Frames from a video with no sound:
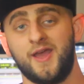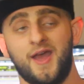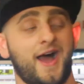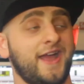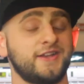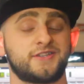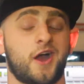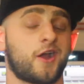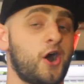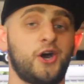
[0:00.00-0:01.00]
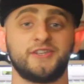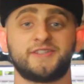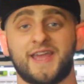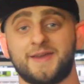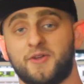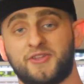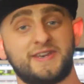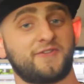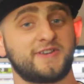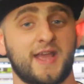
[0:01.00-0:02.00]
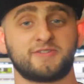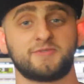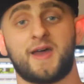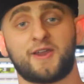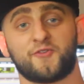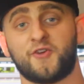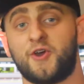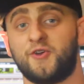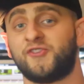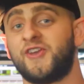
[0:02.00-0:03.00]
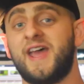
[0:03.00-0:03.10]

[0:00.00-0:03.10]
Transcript: I could talk all day about the different types of microphones,